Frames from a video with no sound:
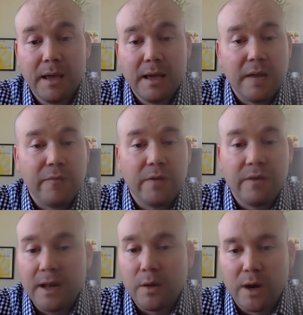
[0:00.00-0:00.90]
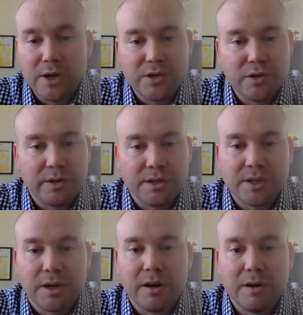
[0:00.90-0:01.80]
If you have any questions or
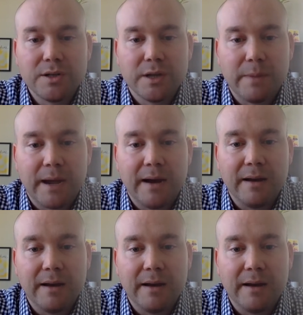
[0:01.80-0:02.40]
concerns about